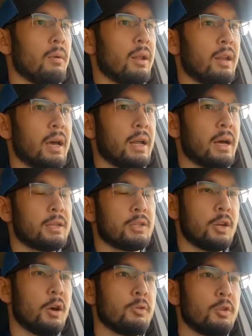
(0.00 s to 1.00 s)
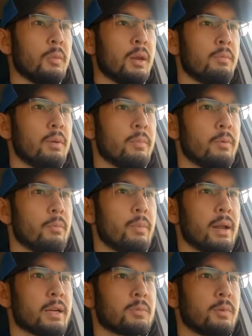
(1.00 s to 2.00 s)
and I just know too many people with
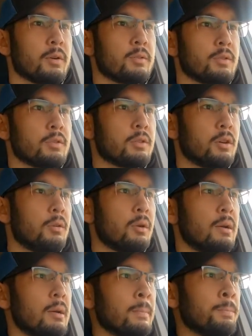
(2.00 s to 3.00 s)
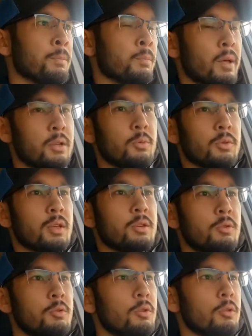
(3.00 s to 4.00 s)
bad experiences. So that's one thing
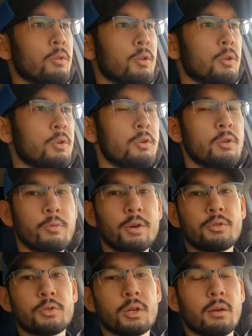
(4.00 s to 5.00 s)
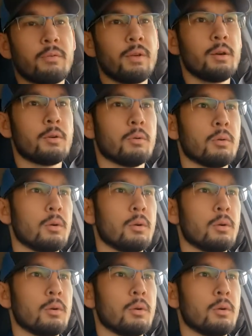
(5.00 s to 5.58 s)
too. Do your research on the vehicle.